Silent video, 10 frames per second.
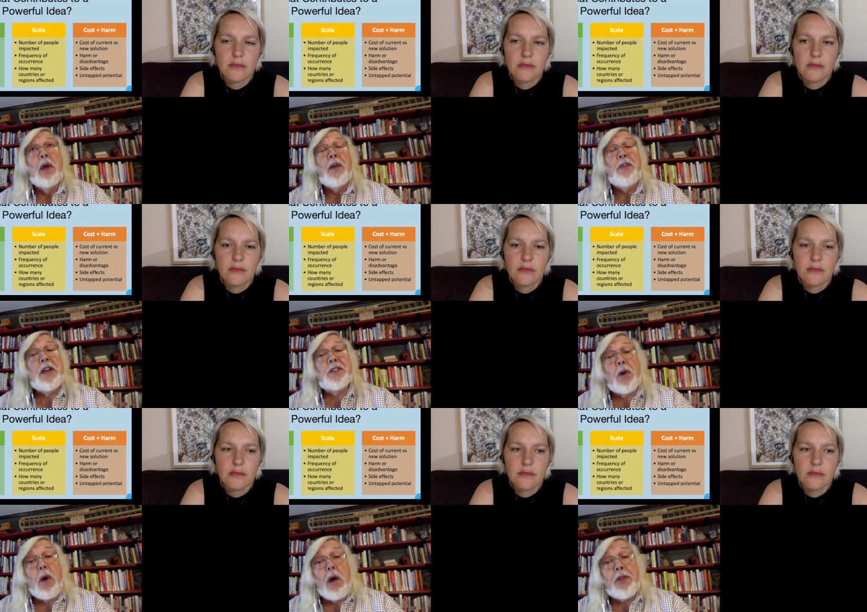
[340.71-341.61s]
Speaker 1: These are
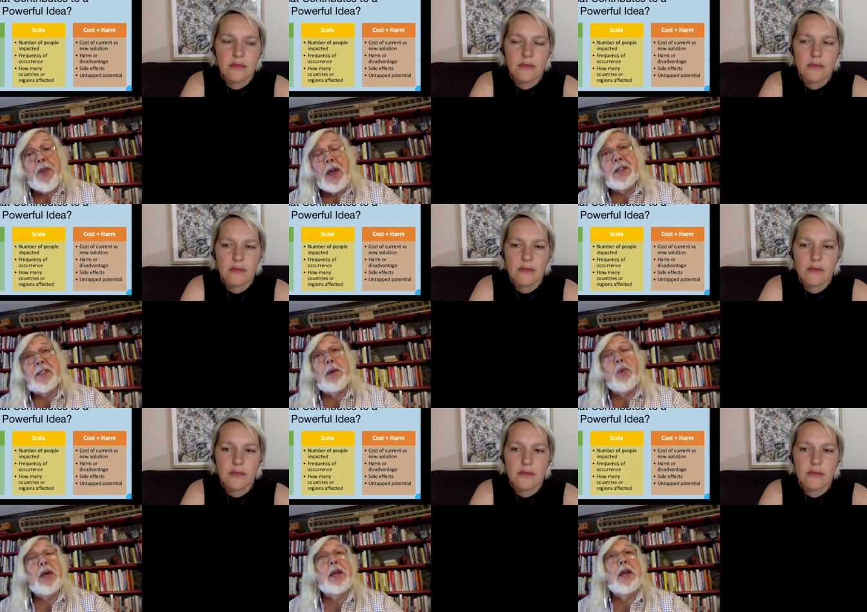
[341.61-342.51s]
all things that
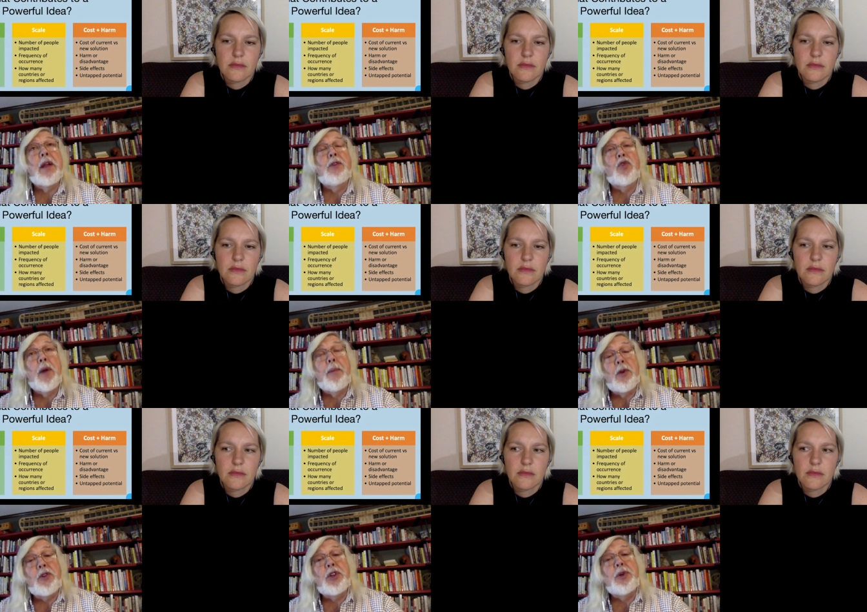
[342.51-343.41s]
we can
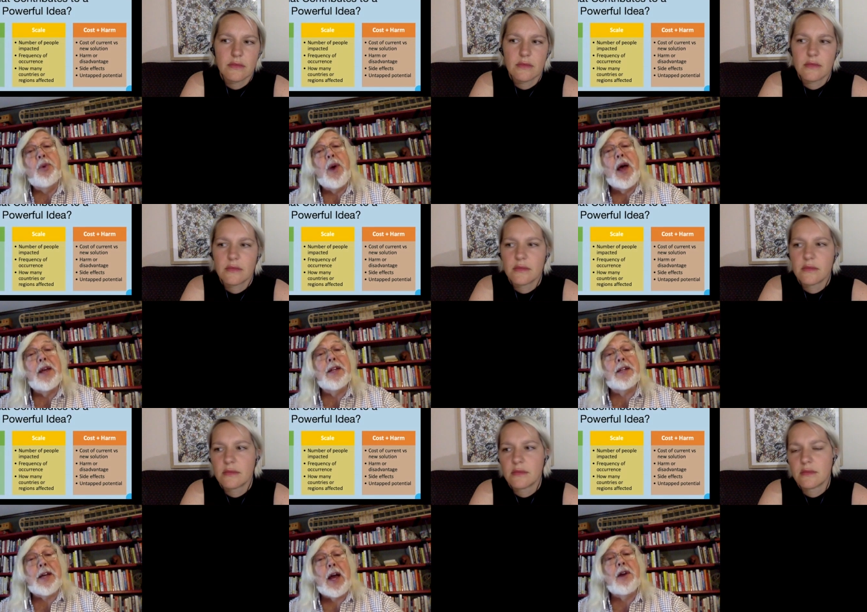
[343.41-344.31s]
attribute to an
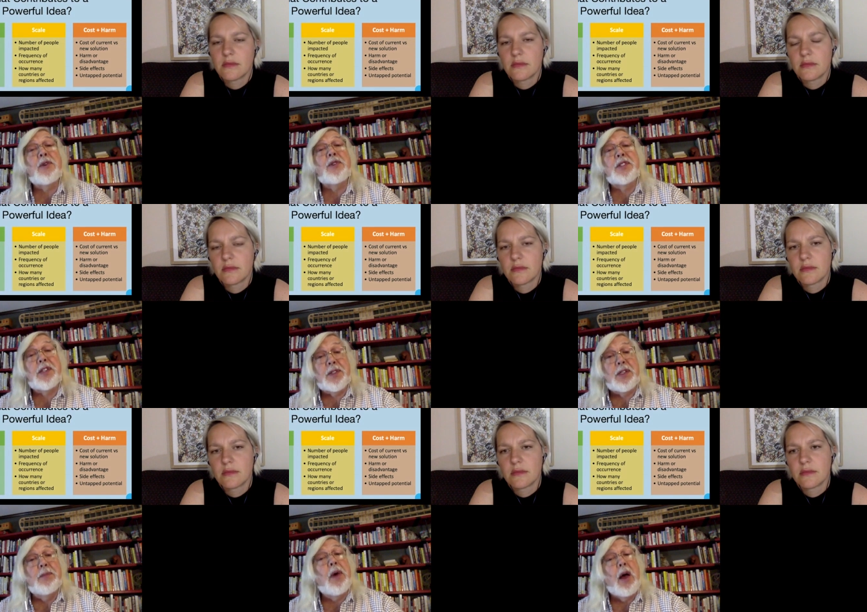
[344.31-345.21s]
entire
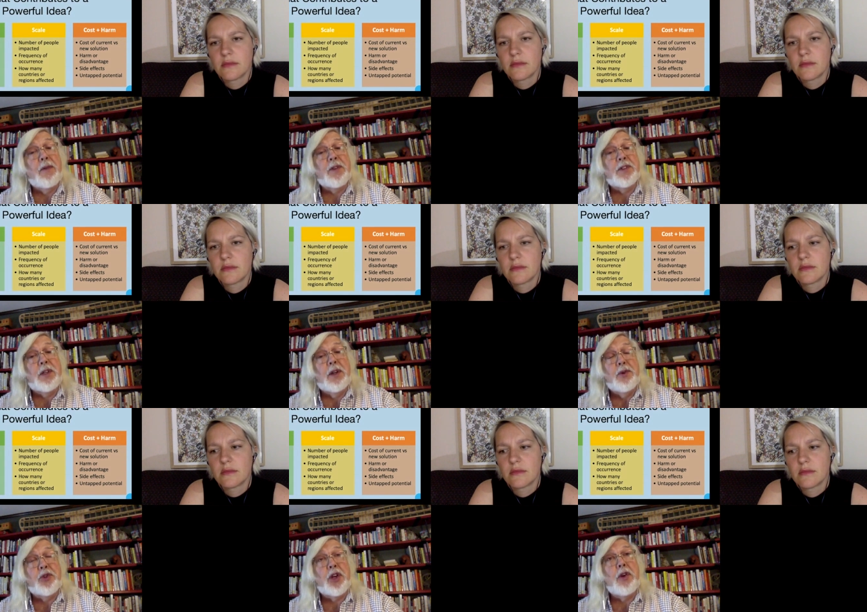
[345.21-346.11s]
system of a
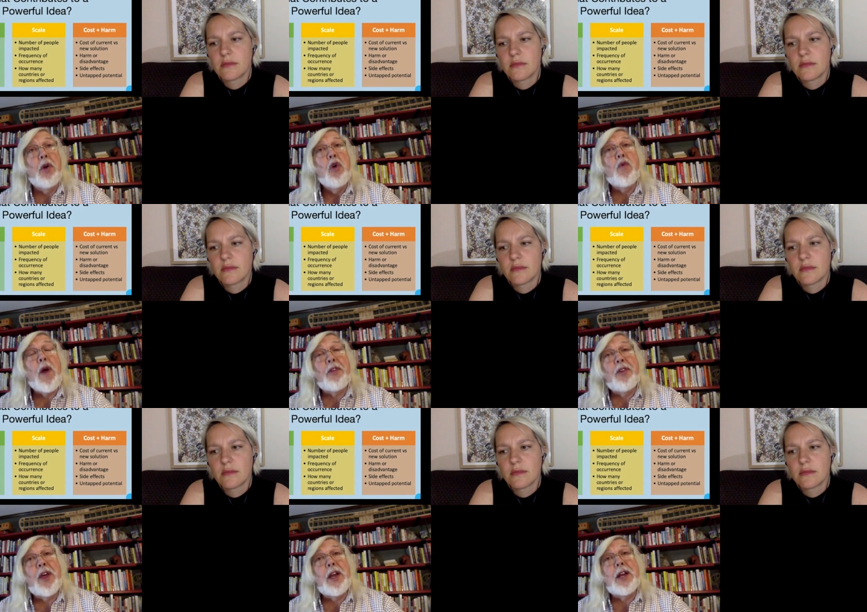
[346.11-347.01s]
solution rather
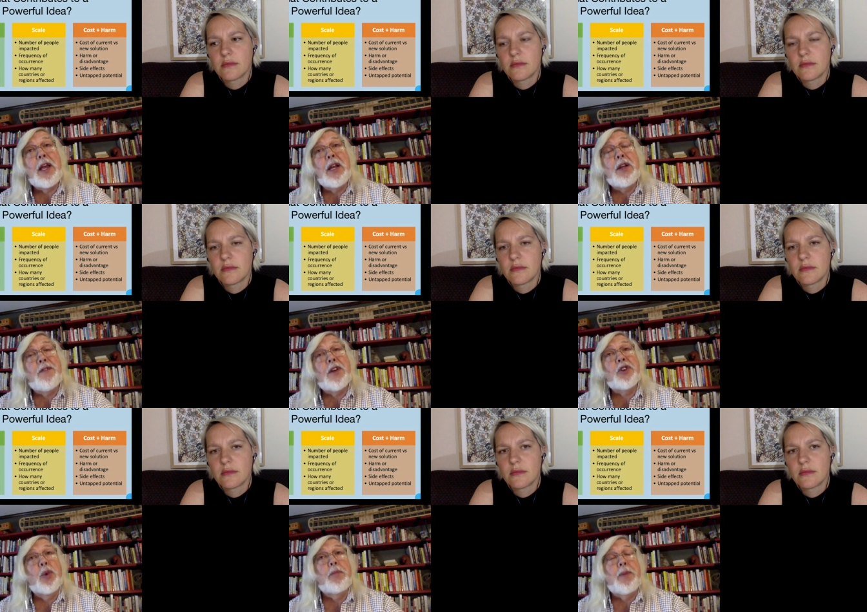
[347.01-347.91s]
than an
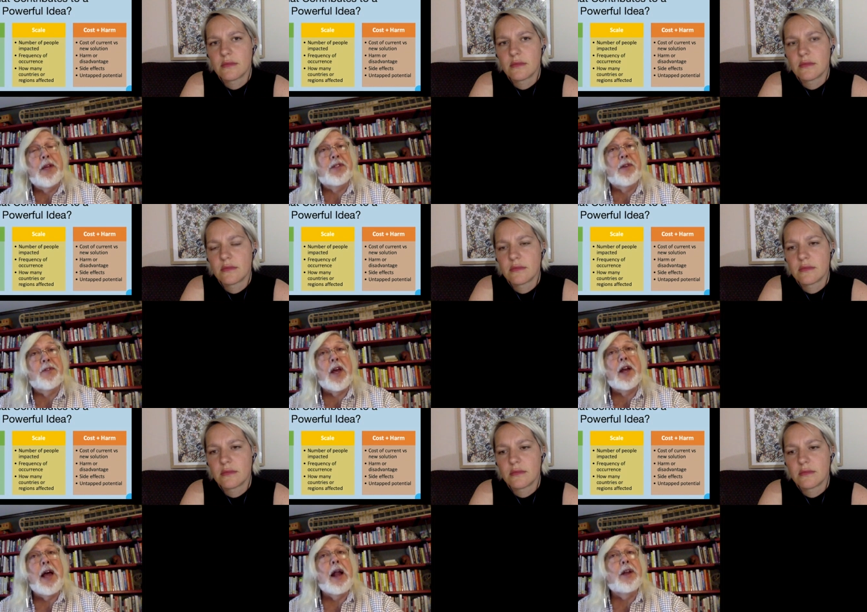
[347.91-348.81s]
individual piece of
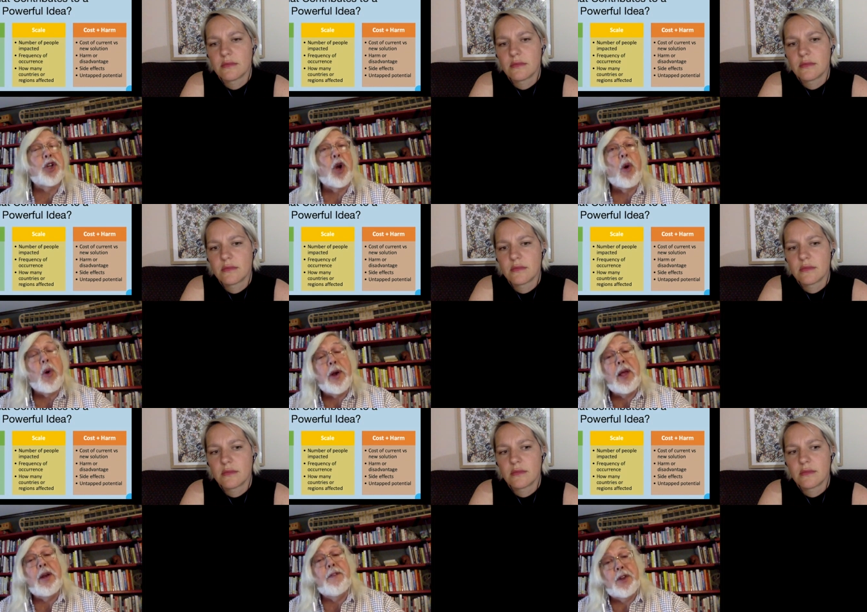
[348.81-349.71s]
technology or an
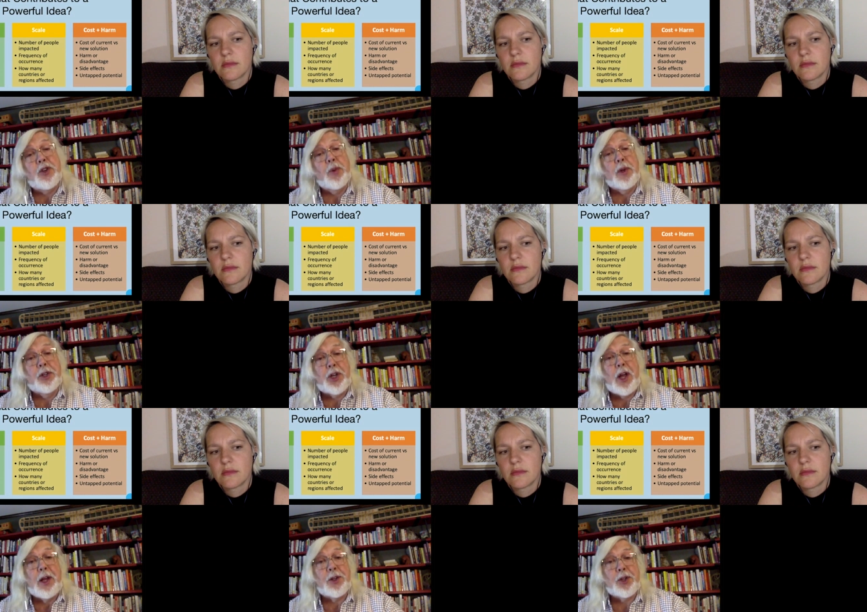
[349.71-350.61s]
individual
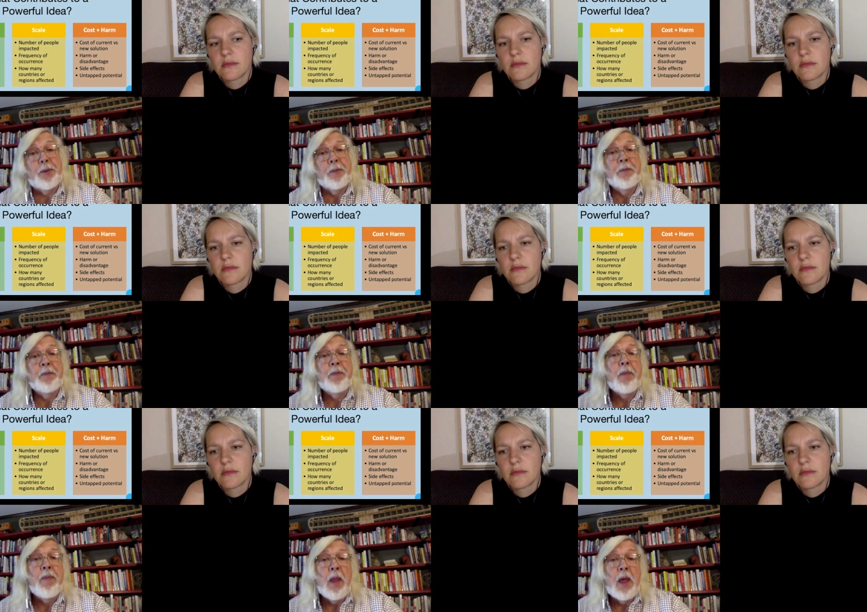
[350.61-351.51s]
change.
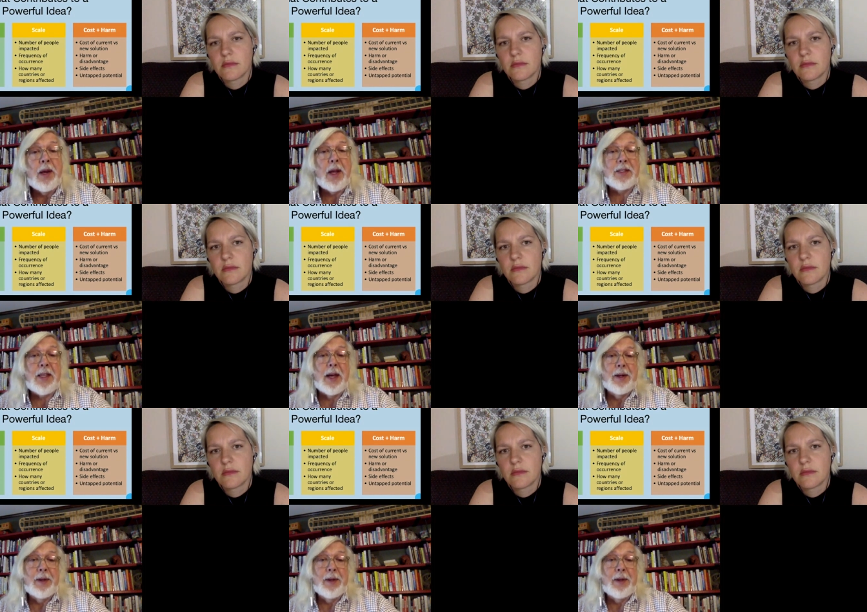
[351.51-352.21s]
Next slide.